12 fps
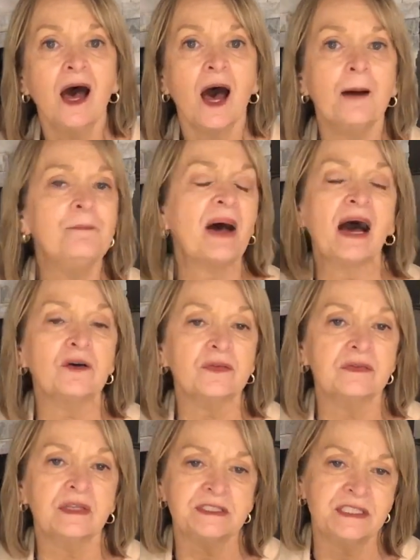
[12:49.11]

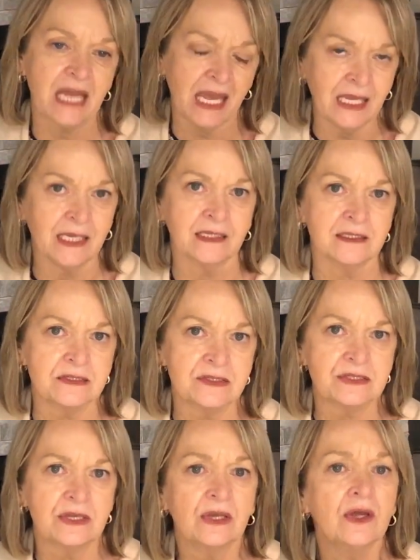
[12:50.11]
about the
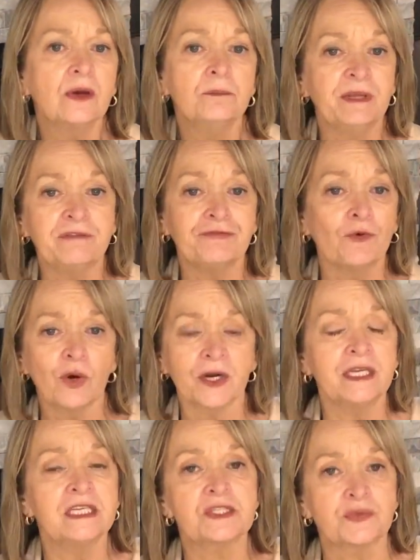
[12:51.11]
days before
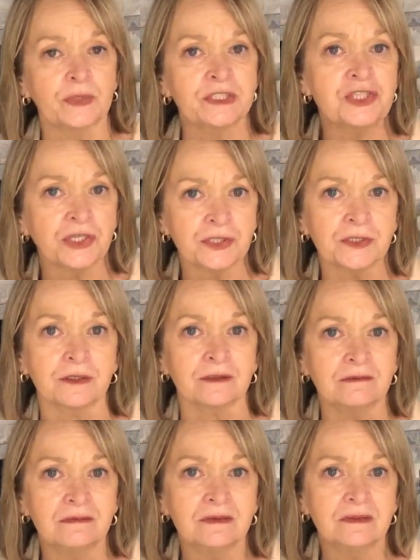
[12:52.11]
his return.